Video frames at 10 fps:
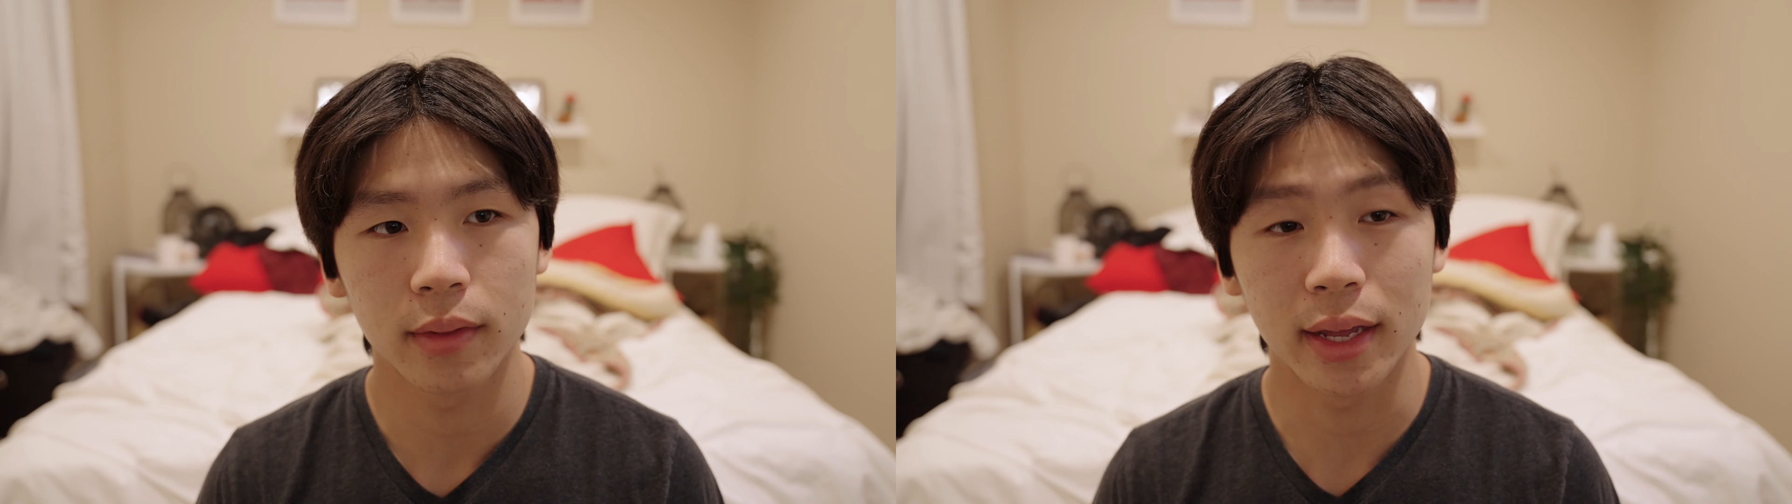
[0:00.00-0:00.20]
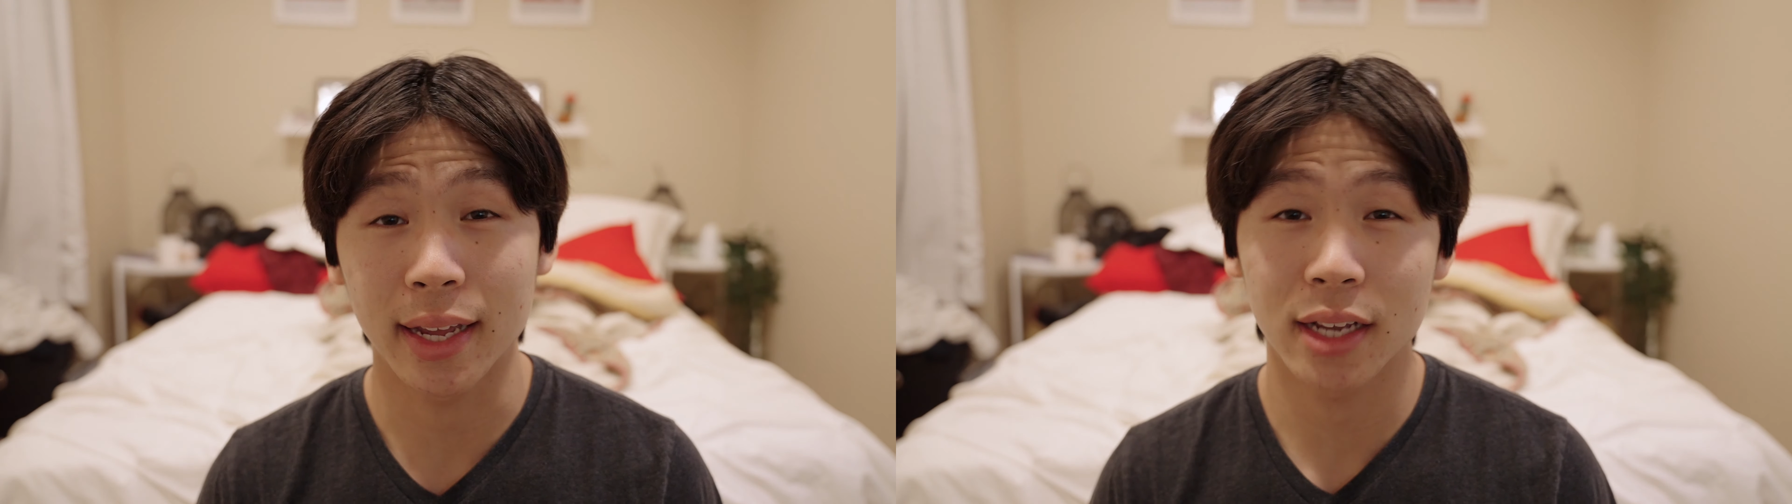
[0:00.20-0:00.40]

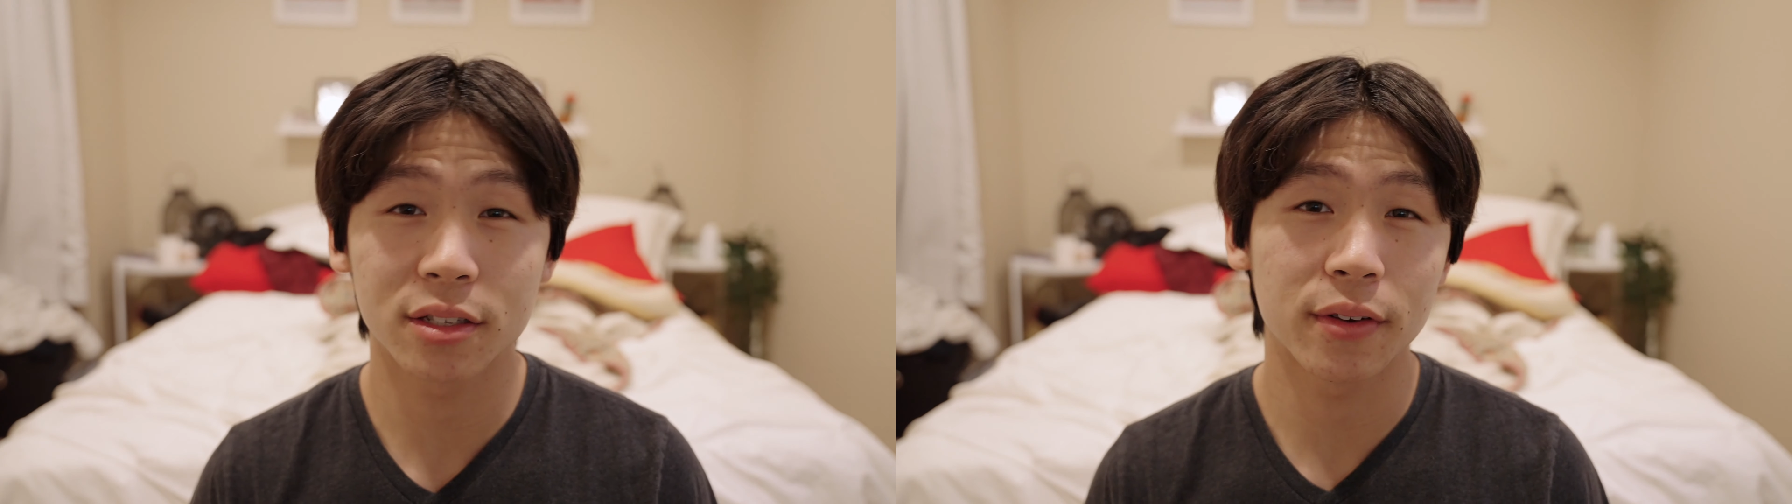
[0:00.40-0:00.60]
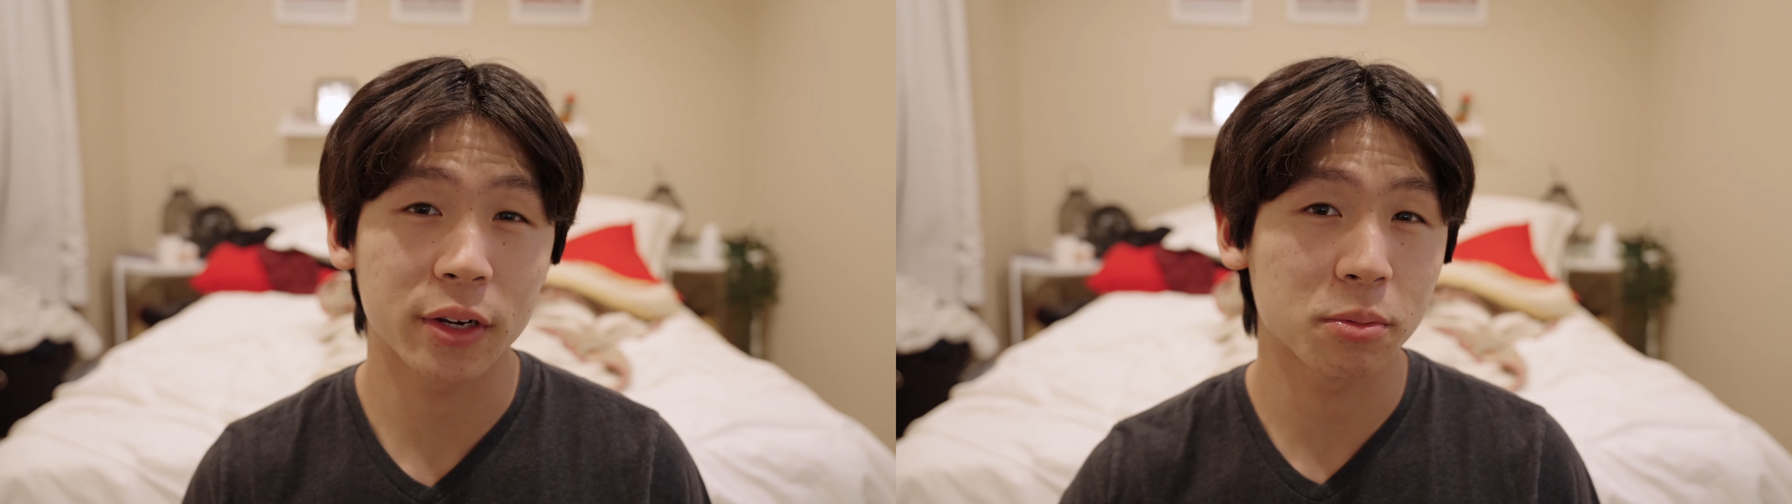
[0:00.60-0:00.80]
And I guess
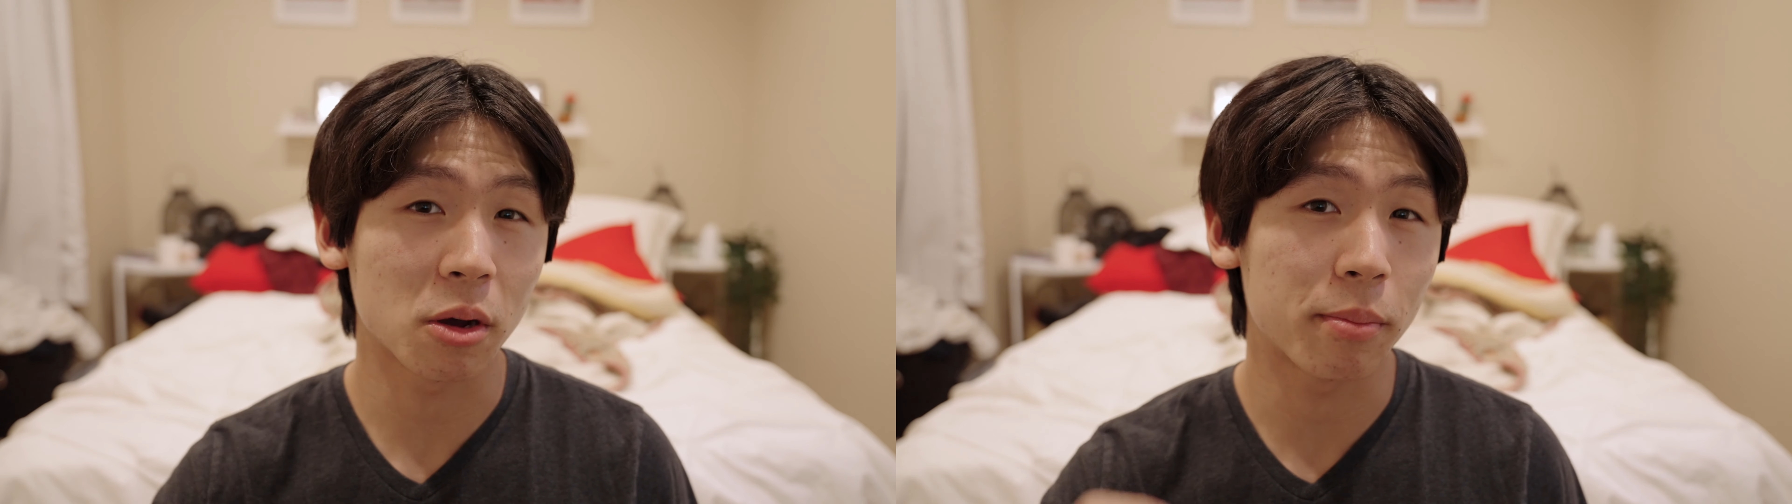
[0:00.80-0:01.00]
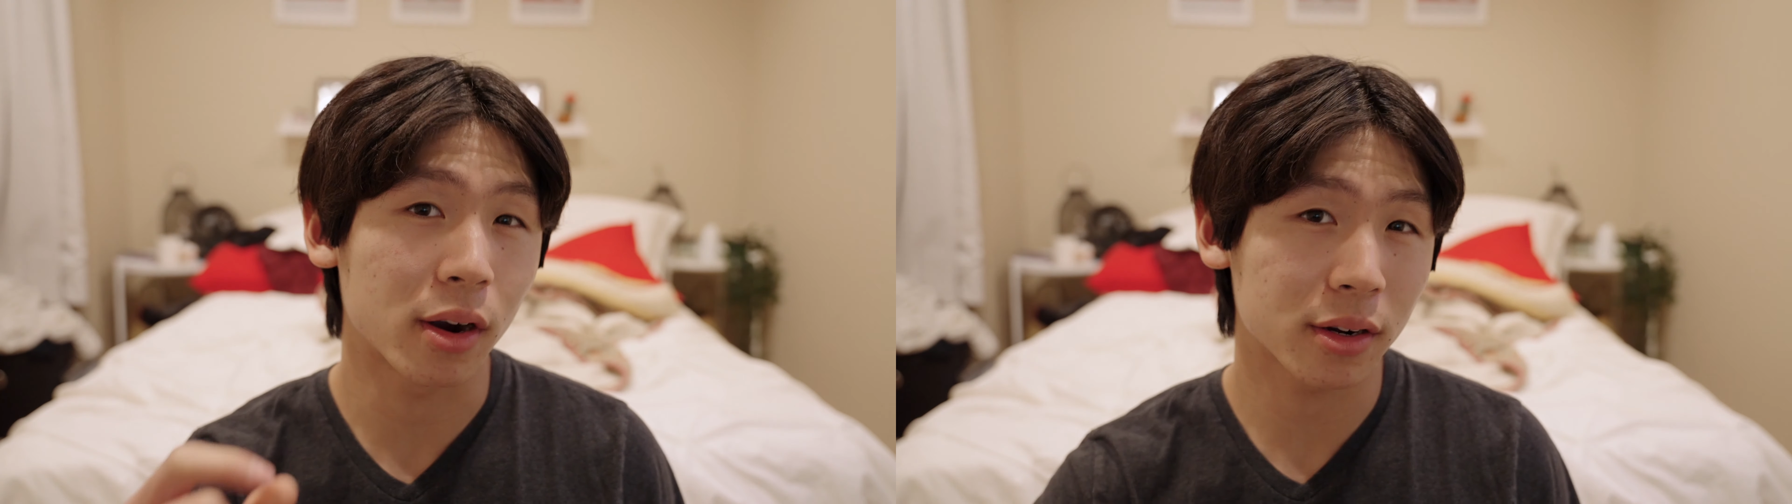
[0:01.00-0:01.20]
a very
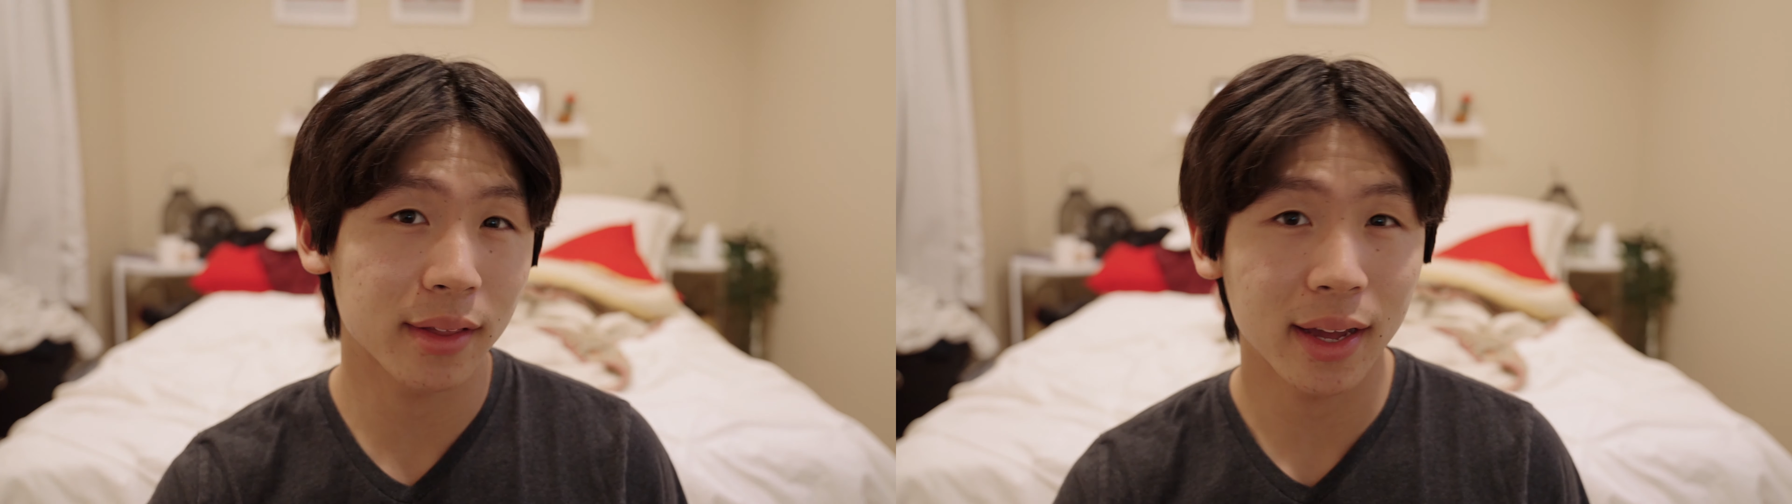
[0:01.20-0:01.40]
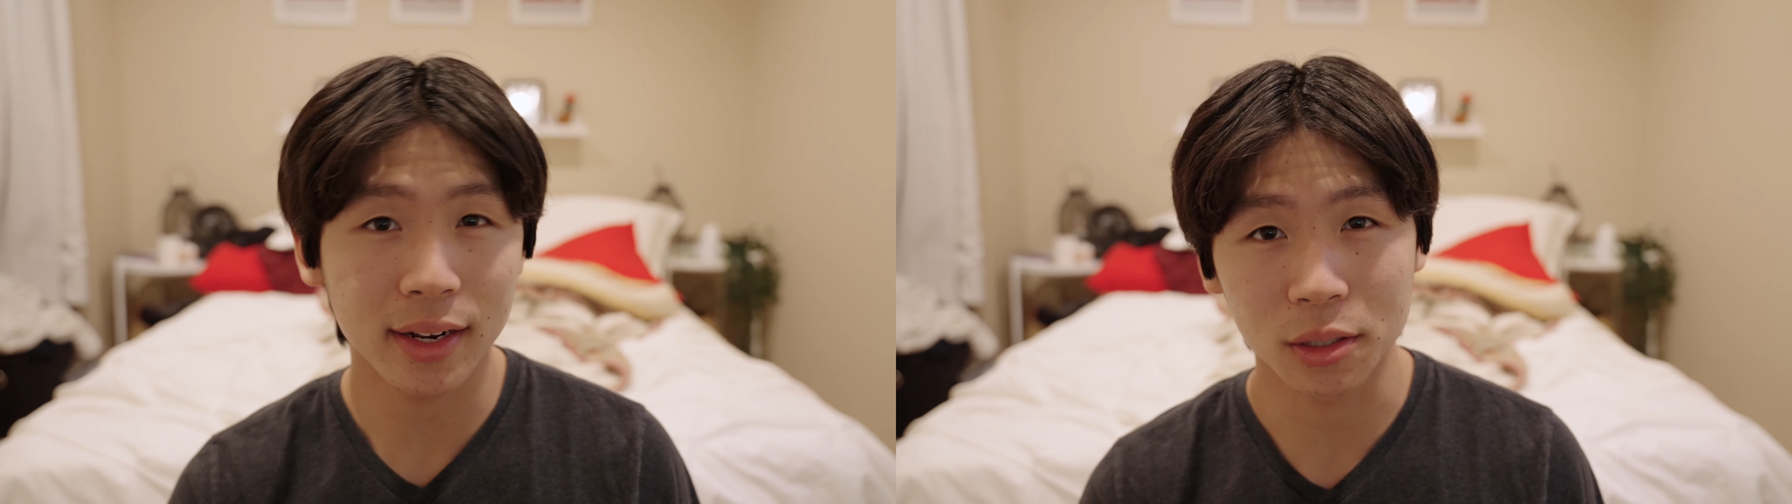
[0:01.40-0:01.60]
small part of
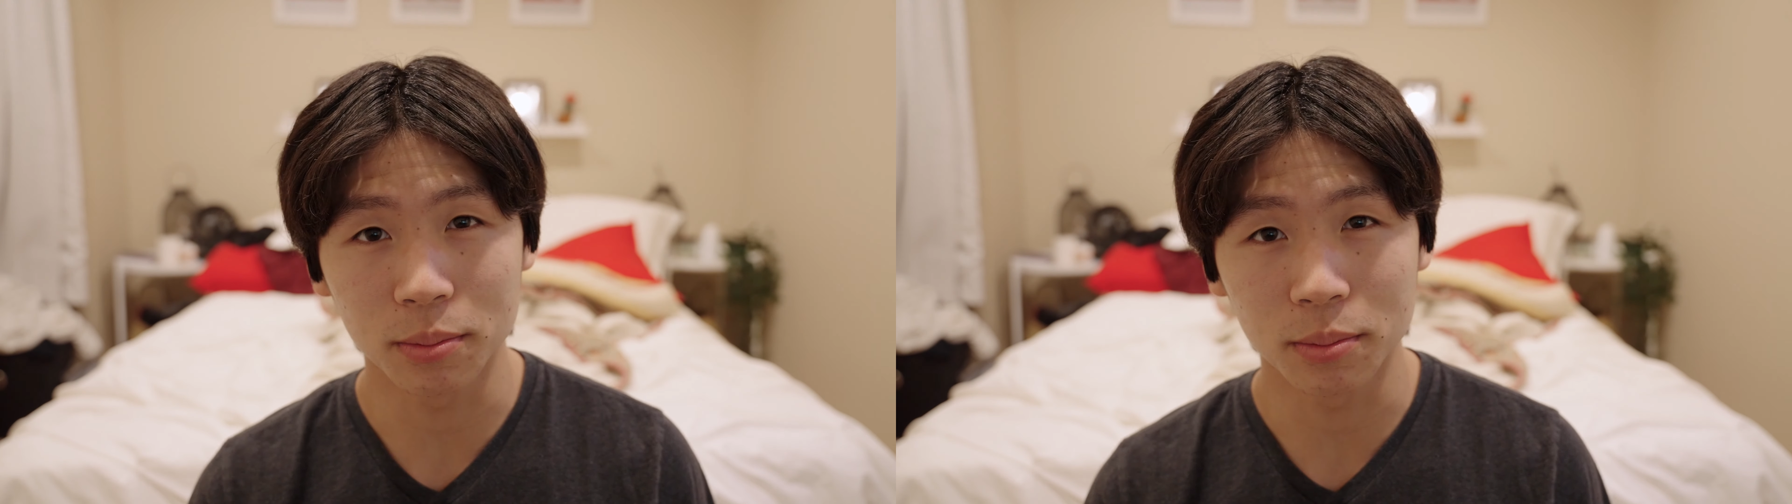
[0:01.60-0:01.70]
that is